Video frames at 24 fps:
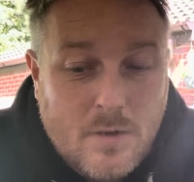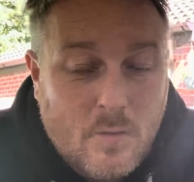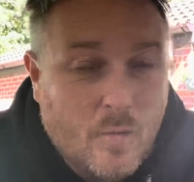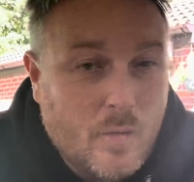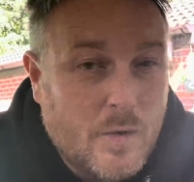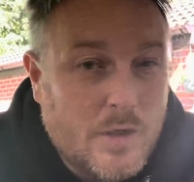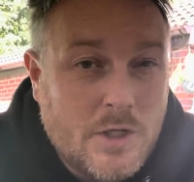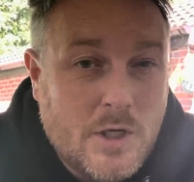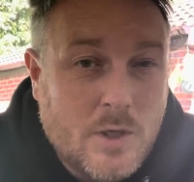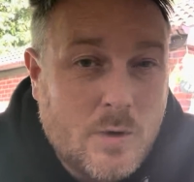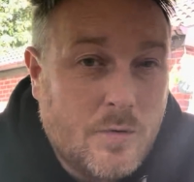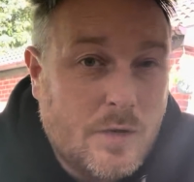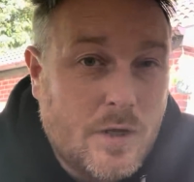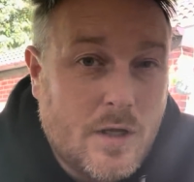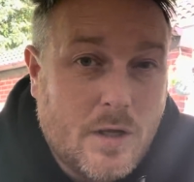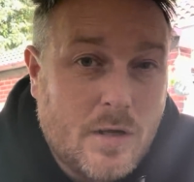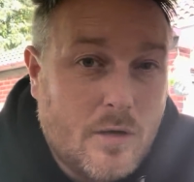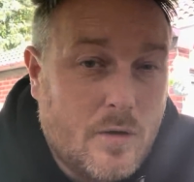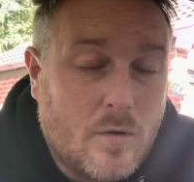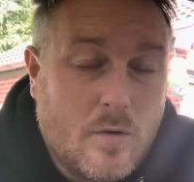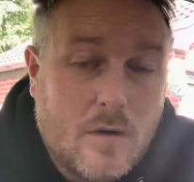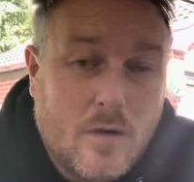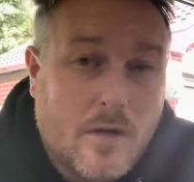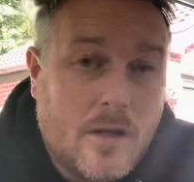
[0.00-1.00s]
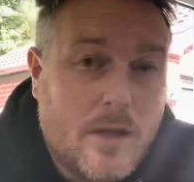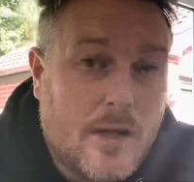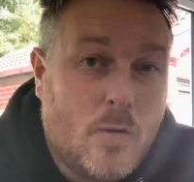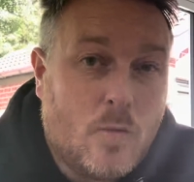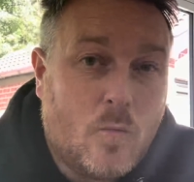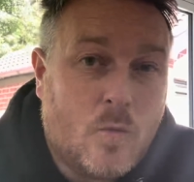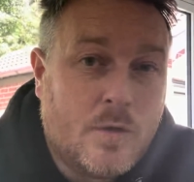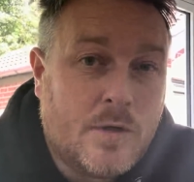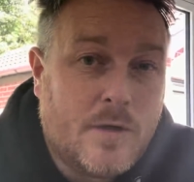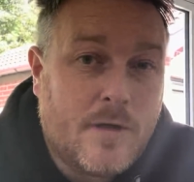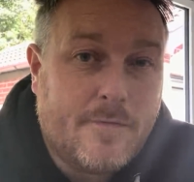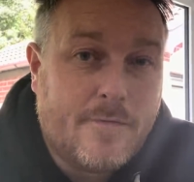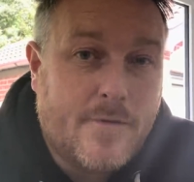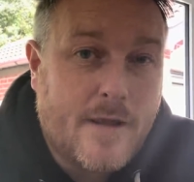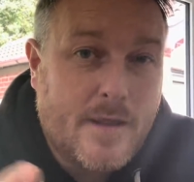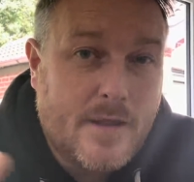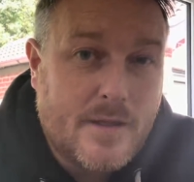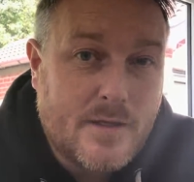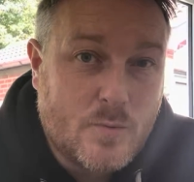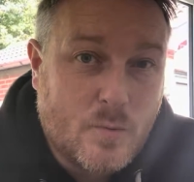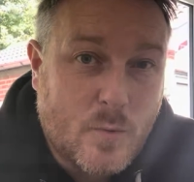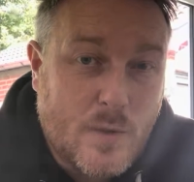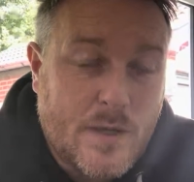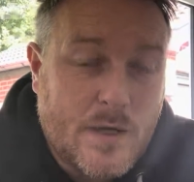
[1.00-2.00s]
We knew that it wouldn't affect
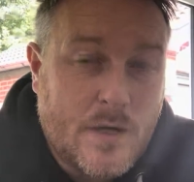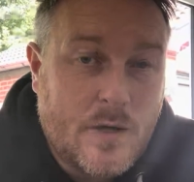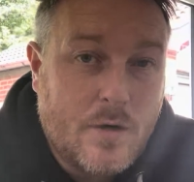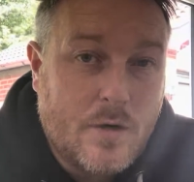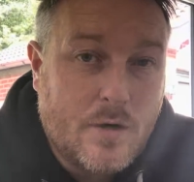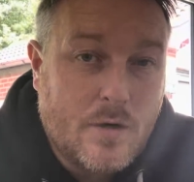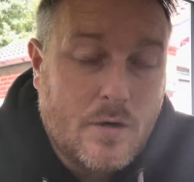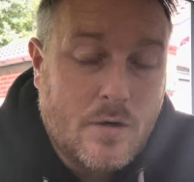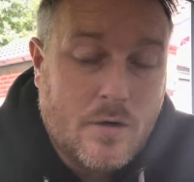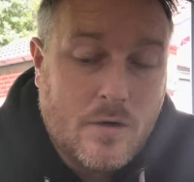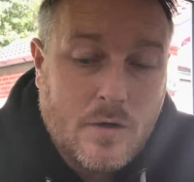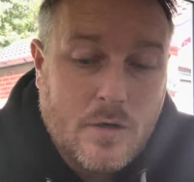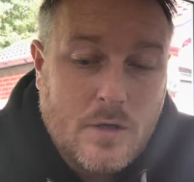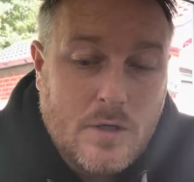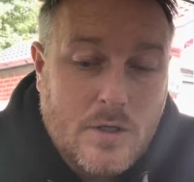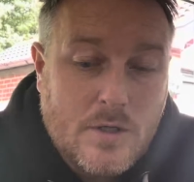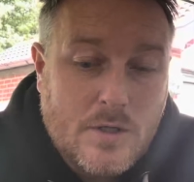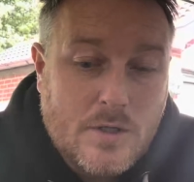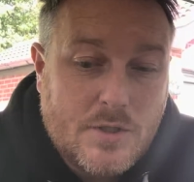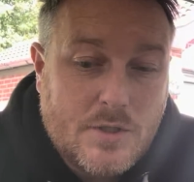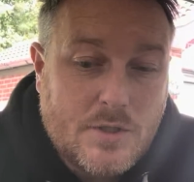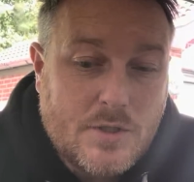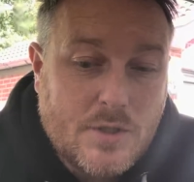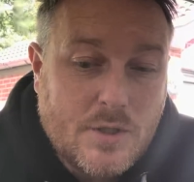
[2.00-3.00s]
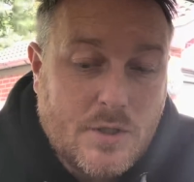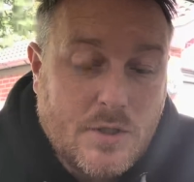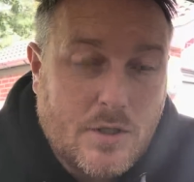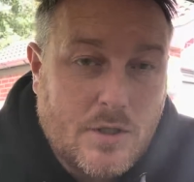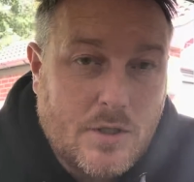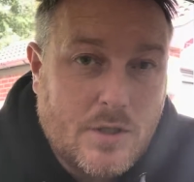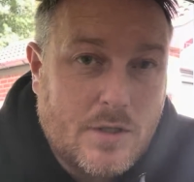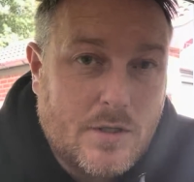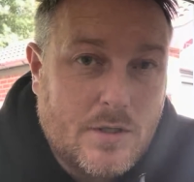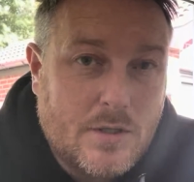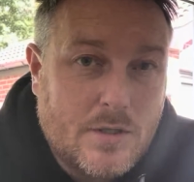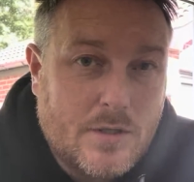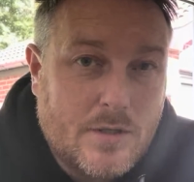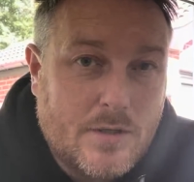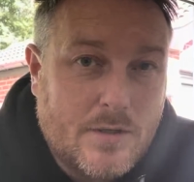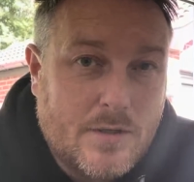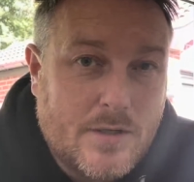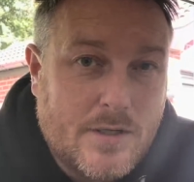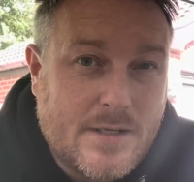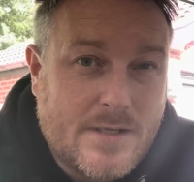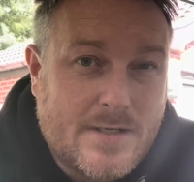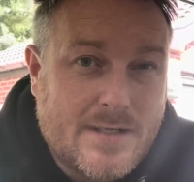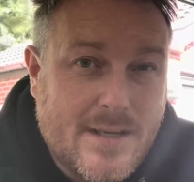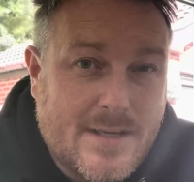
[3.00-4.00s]
this window, so the
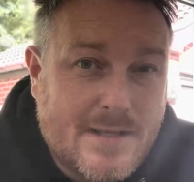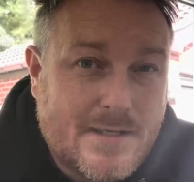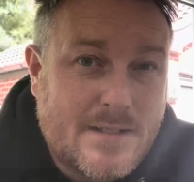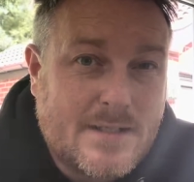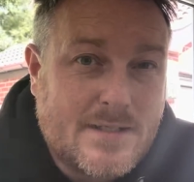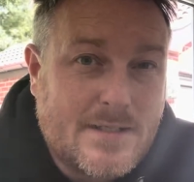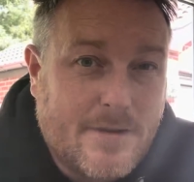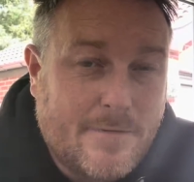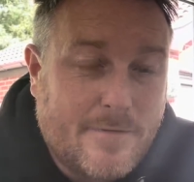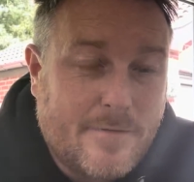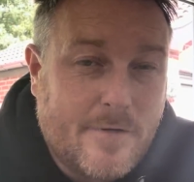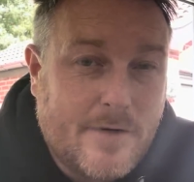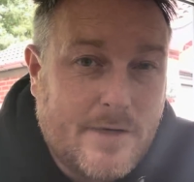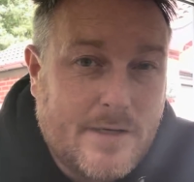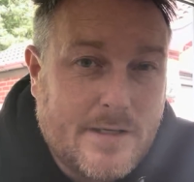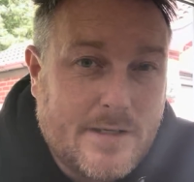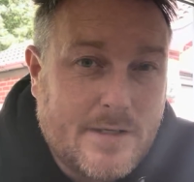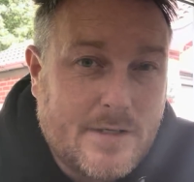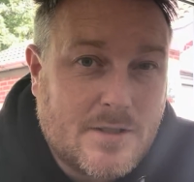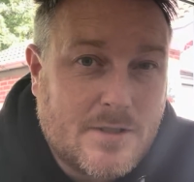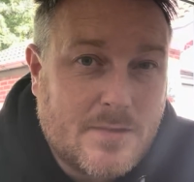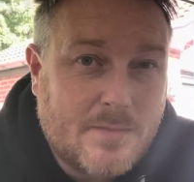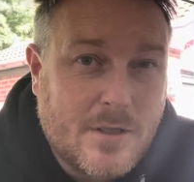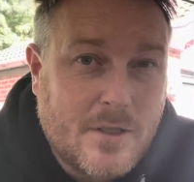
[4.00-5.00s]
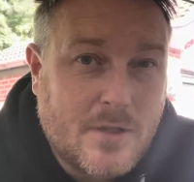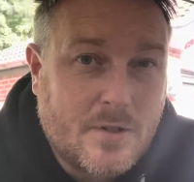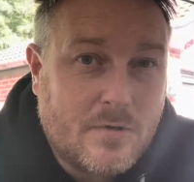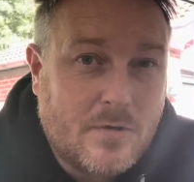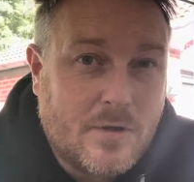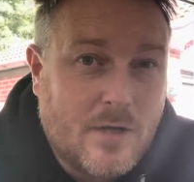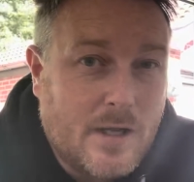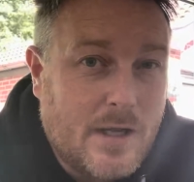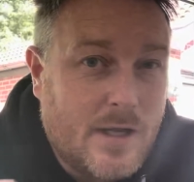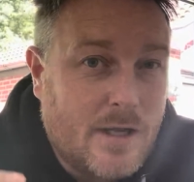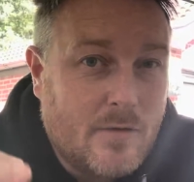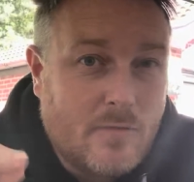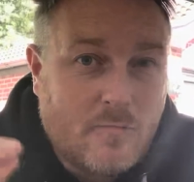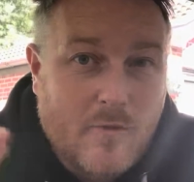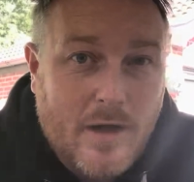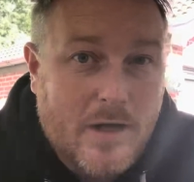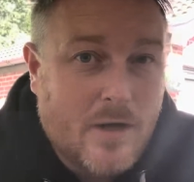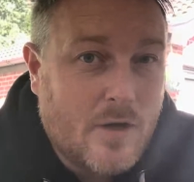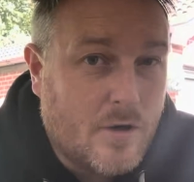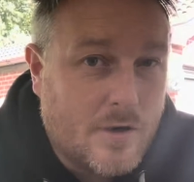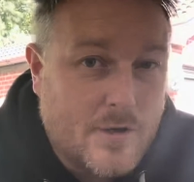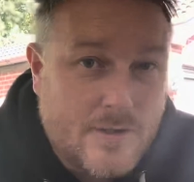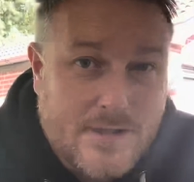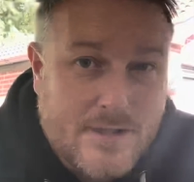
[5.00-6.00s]
necessity for a deal to be done in
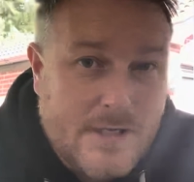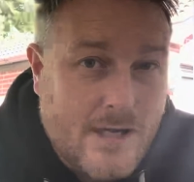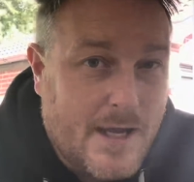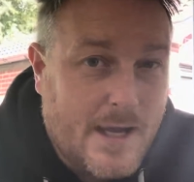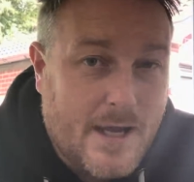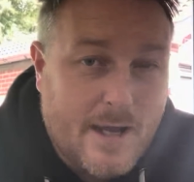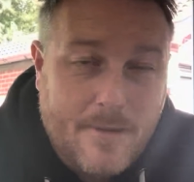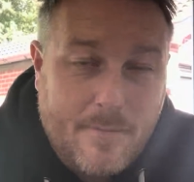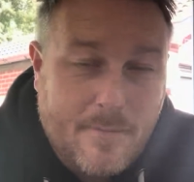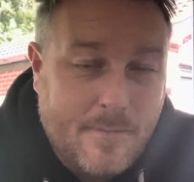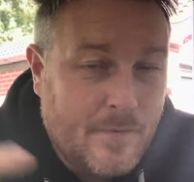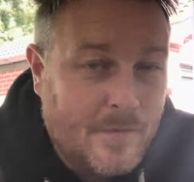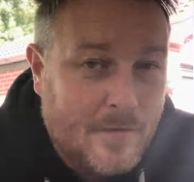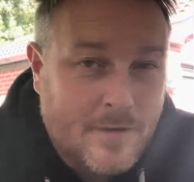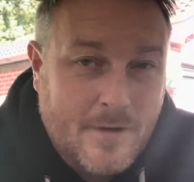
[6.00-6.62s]
record time